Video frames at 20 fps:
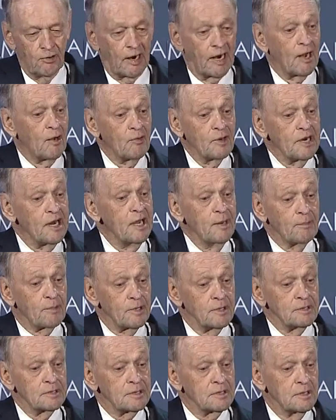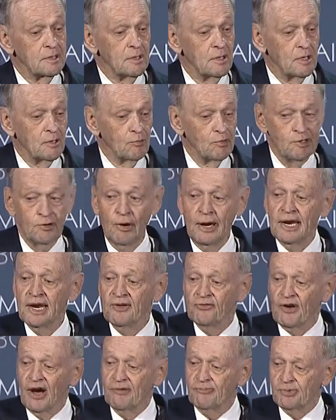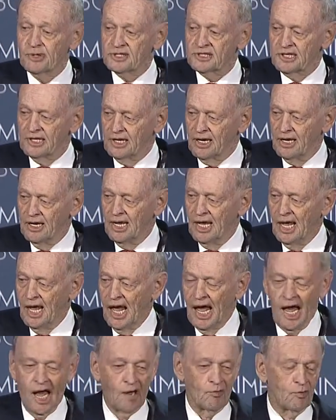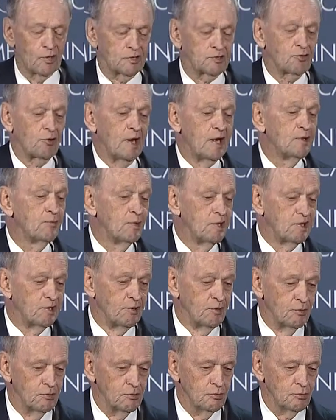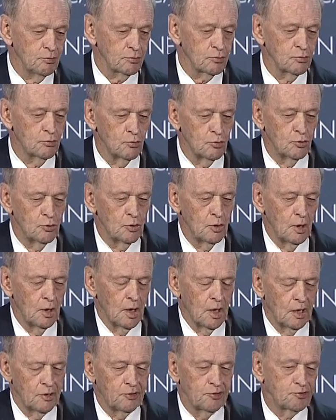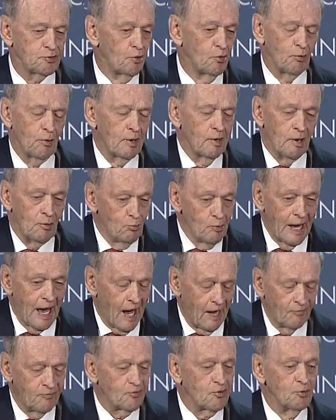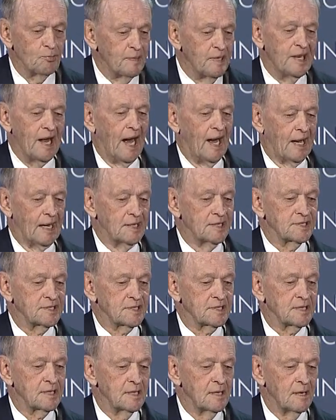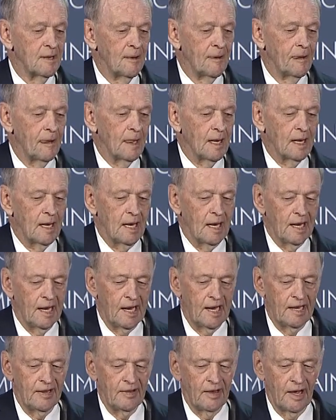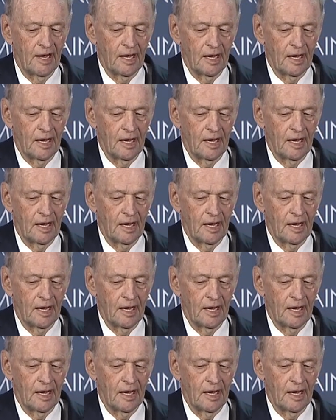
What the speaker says: are our neighbors. We do 85% of our trade with you. So we have to be nice. And